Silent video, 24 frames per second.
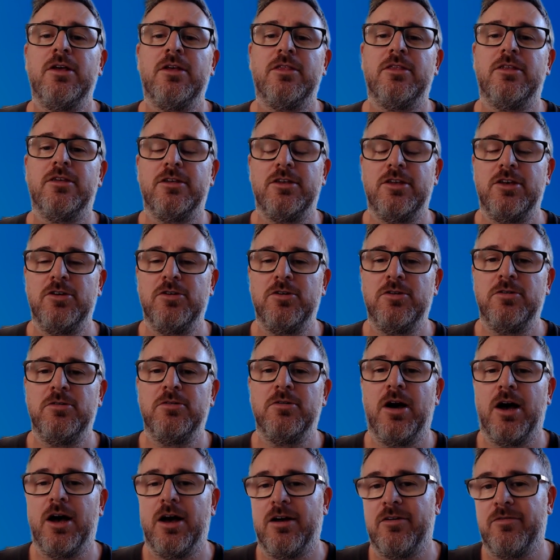that you
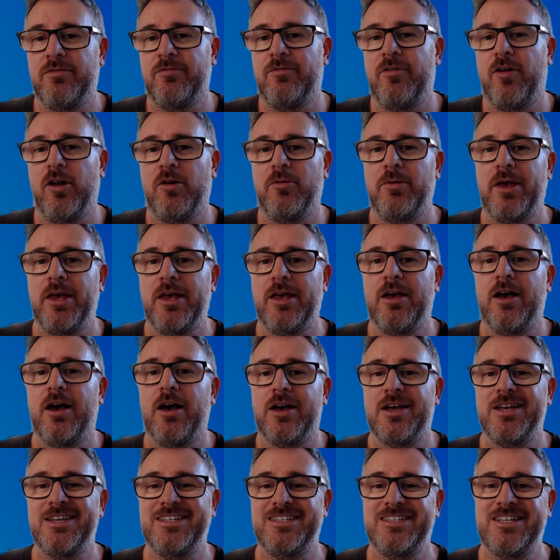are following a
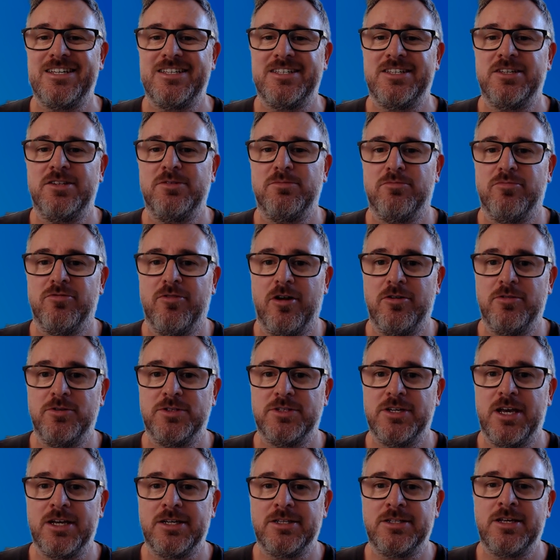consistent
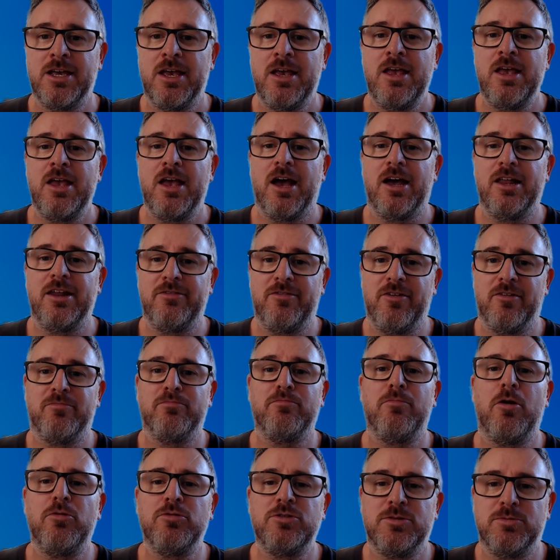process. And if you have
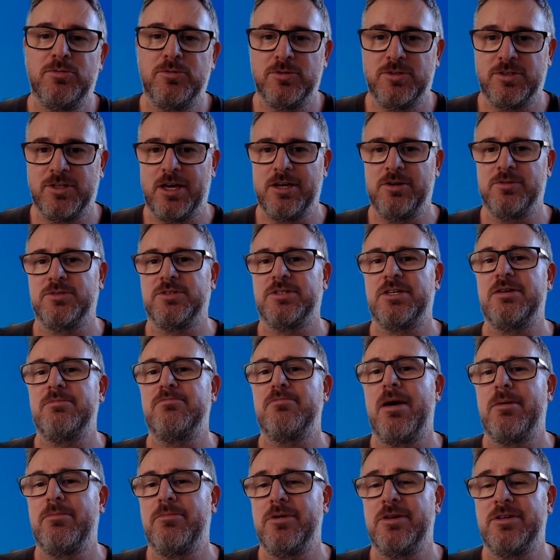multiple sales team
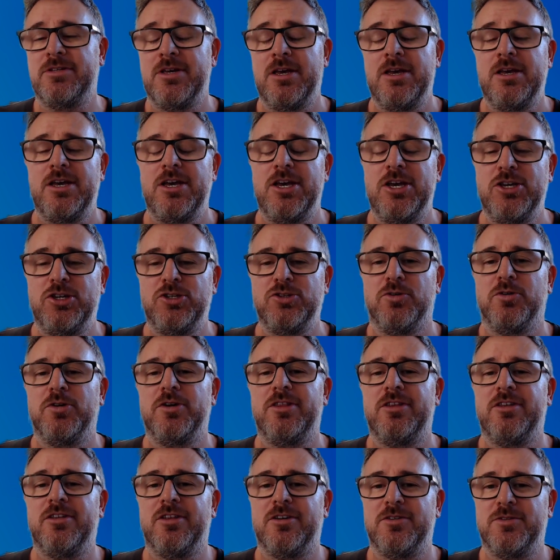members, ensuring
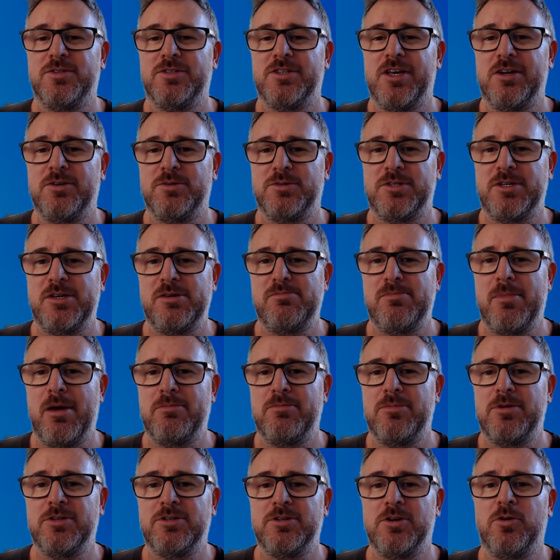that those sales team
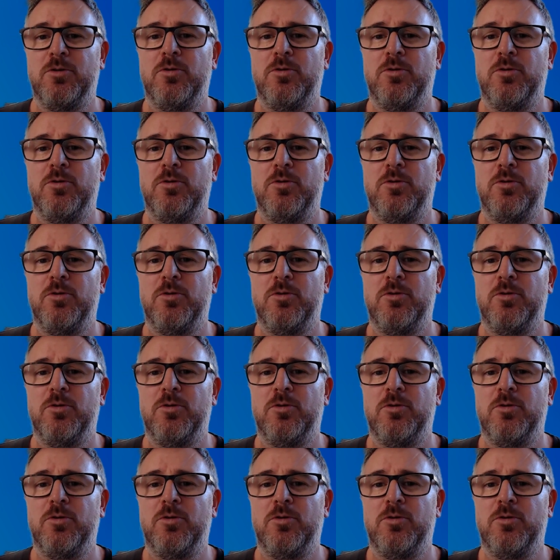members are